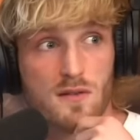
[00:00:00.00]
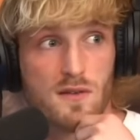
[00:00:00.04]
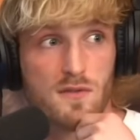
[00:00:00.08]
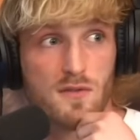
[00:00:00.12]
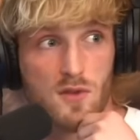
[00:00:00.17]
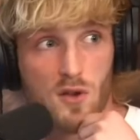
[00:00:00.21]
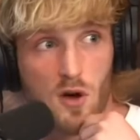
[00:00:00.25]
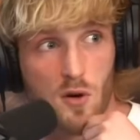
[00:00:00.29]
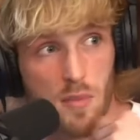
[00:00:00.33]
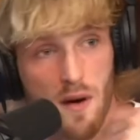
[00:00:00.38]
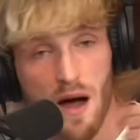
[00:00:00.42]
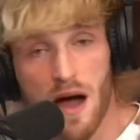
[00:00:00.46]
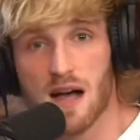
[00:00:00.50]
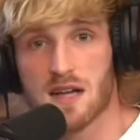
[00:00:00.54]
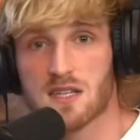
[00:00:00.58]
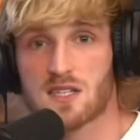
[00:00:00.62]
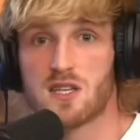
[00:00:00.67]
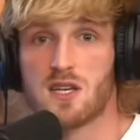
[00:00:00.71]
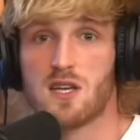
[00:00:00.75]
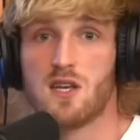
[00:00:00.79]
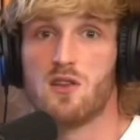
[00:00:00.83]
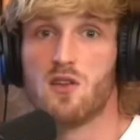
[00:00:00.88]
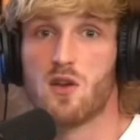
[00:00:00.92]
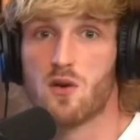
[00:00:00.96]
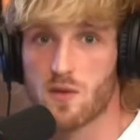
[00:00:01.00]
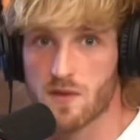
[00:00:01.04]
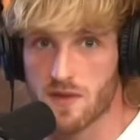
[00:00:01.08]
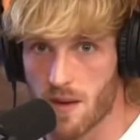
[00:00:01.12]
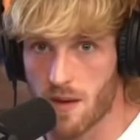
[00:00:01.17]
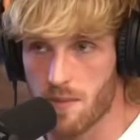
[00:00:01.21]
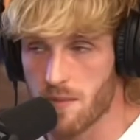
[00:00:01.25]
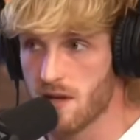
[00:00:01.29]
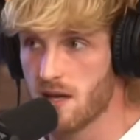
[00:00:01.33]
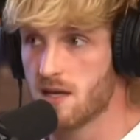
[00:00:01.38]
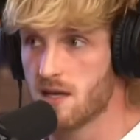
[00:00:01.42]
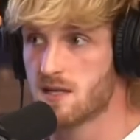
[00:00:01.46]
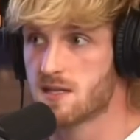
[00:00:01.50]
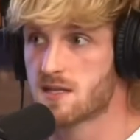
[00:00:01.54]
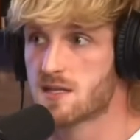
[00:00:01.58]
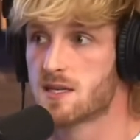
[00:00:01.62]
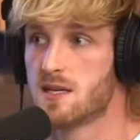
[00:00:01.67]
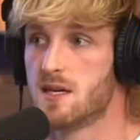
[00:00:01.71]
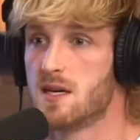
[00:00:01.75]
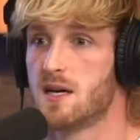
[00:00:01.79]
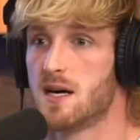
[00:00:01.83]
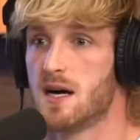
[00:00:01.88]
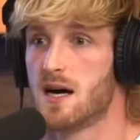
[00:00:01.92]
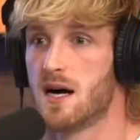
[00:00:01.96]
If you know boxing, you know what that means
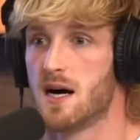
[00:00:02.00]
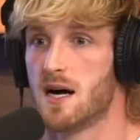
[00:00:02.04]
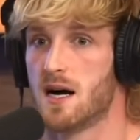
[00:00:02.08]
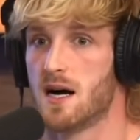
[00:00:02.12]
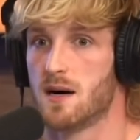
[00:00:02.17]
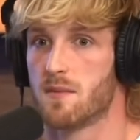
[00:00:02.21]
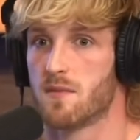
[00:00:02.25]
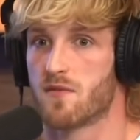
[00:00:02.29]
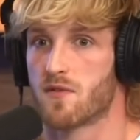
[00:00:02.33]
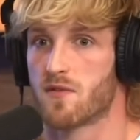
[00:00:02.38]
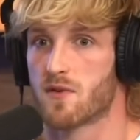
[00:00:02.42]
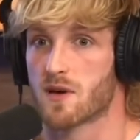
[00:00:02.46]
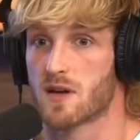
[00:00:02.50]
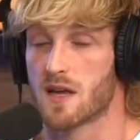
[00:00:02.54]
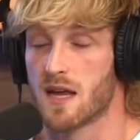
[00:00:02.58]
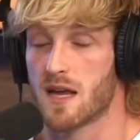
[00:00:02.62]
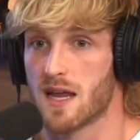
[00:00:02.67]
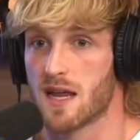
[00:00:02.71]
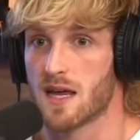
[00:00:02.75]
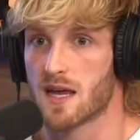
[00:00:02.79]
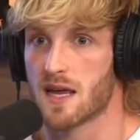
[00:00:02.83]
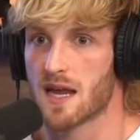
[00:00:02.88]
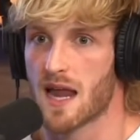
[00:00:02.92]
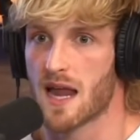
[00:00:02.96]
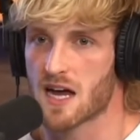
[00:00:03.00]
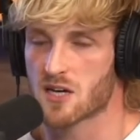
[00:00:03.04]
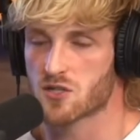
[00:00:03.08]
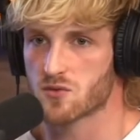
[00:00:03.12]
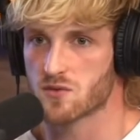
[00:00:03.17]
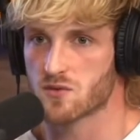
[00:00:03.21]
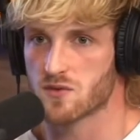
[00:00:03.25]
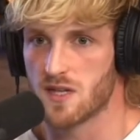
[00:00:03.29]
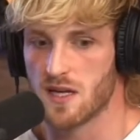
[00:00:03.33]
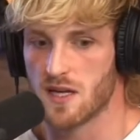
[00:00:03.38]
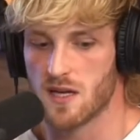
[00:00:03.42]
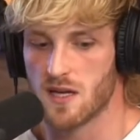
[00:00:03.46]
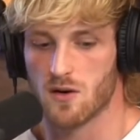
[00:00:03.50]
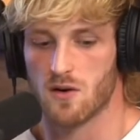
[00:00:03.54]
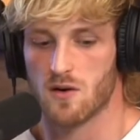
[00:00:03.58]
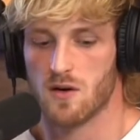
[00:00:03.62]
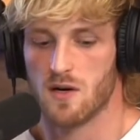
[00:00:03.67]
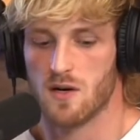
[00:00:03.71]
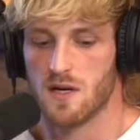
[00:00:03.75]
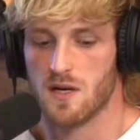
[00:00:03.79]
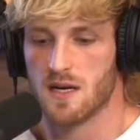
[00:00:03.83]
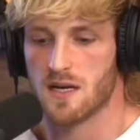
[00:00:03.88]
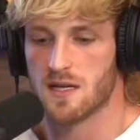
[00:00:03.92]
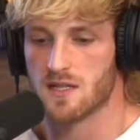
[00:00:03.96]
for getting an actual deal
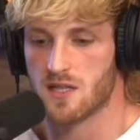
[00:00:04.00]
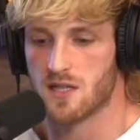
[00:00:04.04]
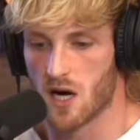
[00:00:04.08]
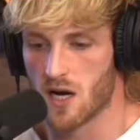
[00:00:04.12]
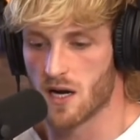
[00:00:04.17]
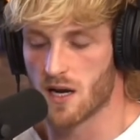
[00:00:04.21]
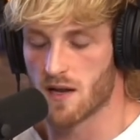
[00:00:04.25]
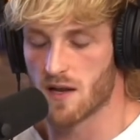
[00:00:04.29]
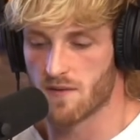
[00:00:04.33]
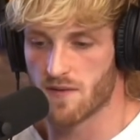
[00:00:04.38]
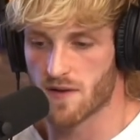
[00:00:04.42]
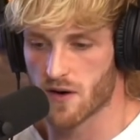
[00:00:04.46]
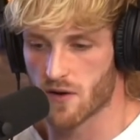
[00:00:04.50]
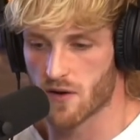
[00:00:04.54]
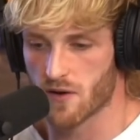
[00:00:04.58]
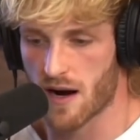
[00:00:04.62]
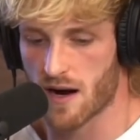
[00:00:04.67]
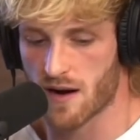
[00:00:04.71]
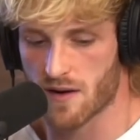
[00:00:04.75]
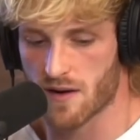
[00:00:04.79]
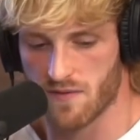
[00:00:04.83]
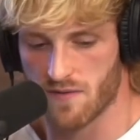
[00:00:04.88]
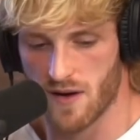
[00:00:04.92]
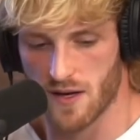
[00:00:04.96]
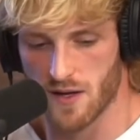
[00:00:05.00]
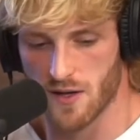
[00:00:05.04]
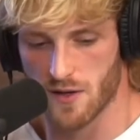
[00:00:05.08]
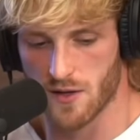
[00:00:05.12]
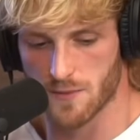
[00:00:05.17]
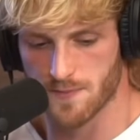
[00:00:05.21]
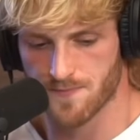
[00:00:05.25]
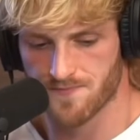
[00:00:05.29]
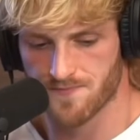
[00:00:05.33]
done and figuring out a venue.